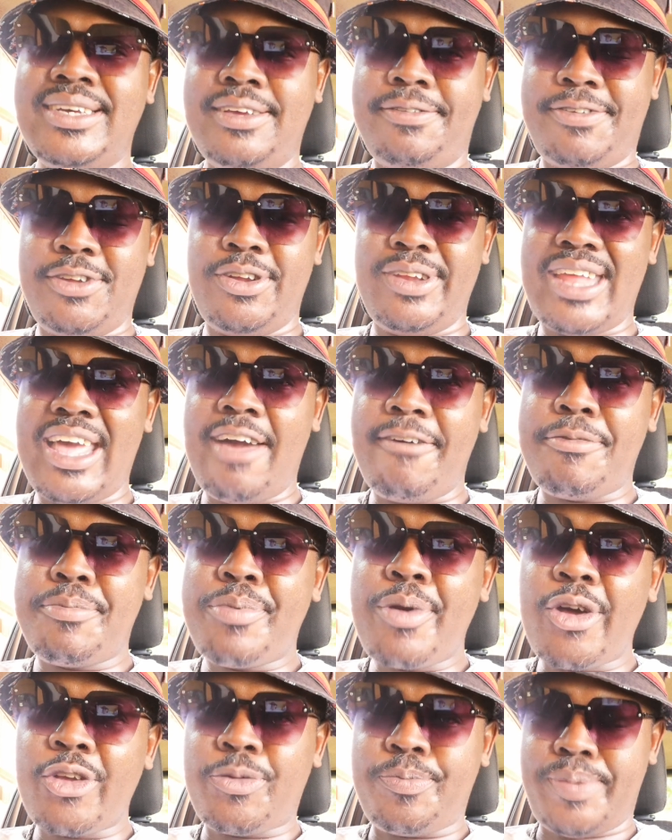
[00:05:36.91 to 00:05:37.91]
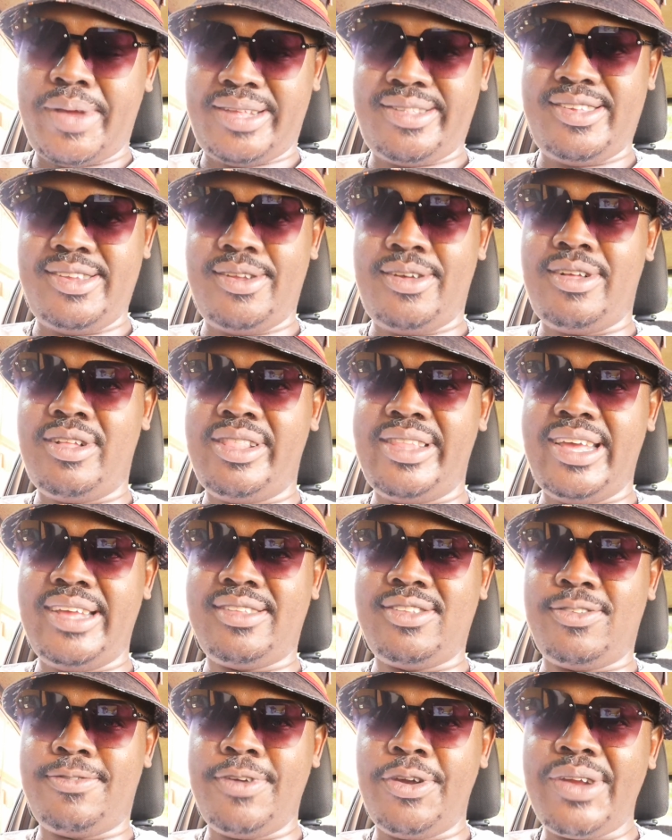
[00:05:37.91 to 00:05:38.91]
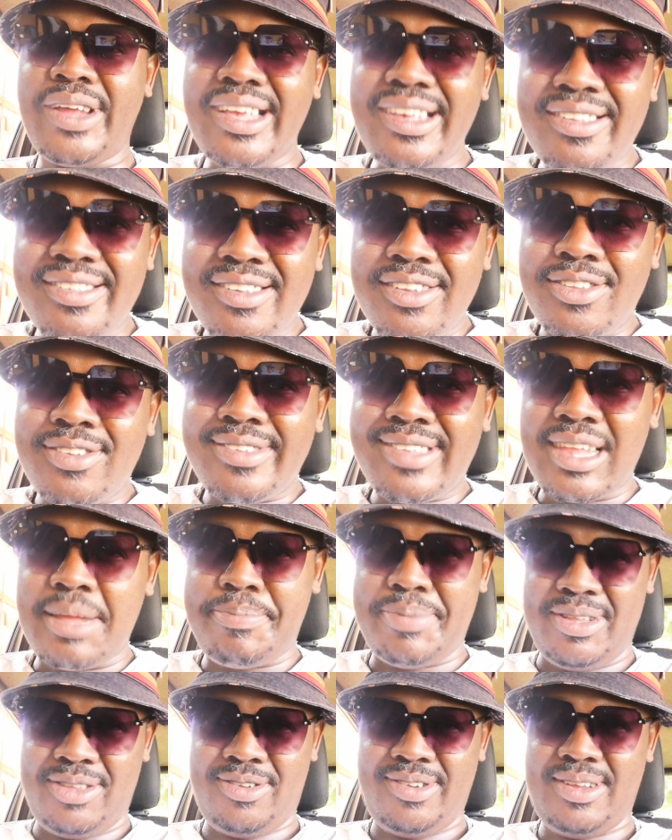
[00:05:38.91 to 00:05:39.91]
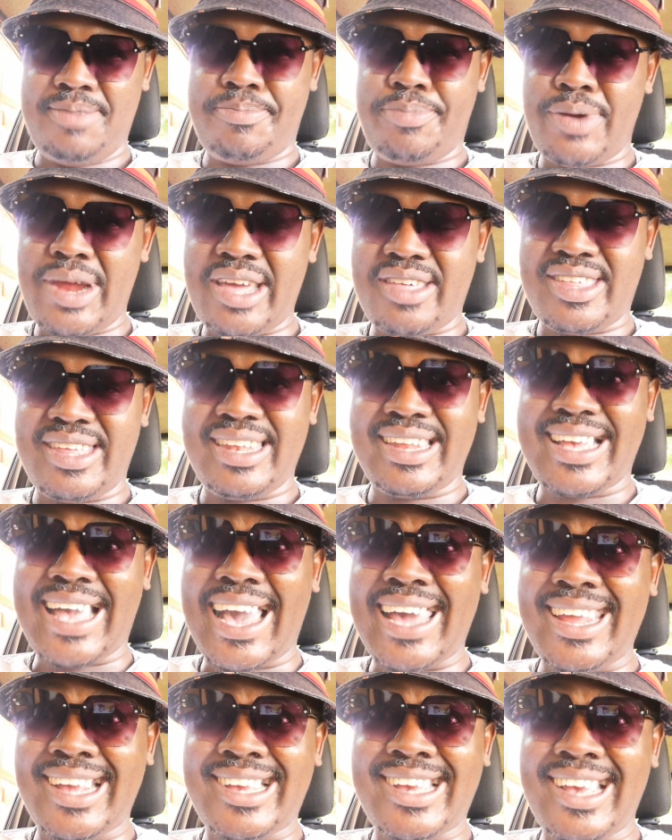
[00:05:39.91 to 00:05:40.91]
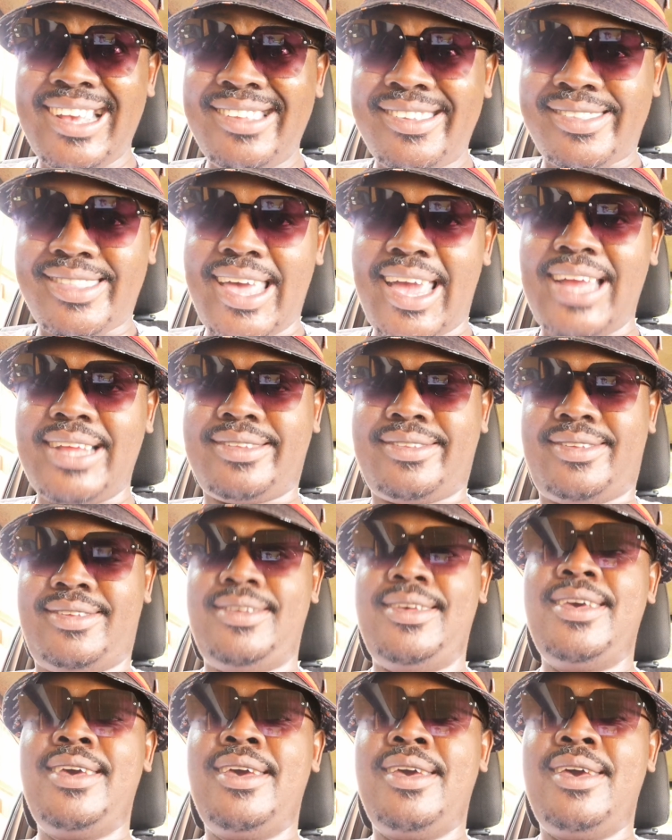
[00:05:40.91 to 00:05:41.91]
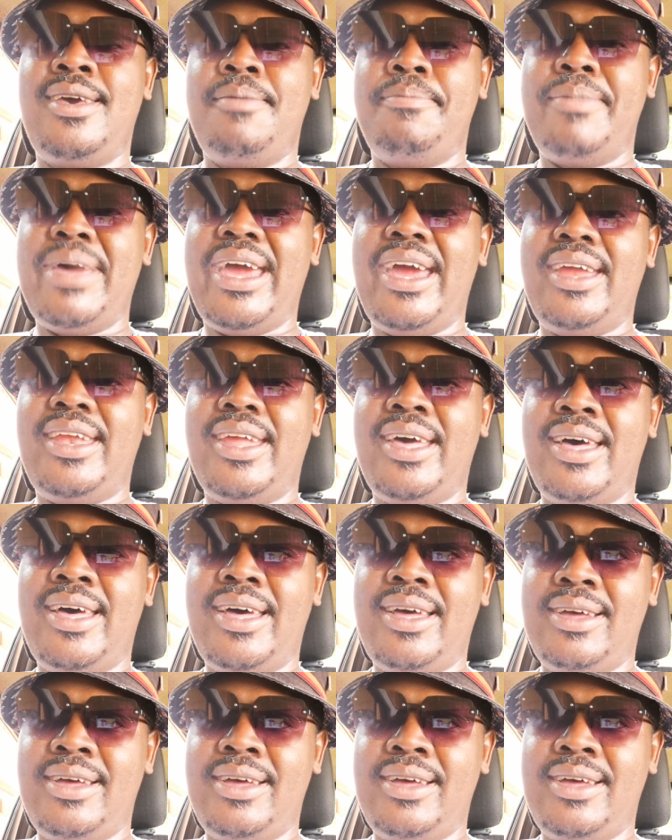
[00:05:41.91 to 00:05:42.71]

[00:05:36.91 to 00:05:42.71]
If you don't have prospects and all that, it's very easy to slip into depression. Guard against that, man.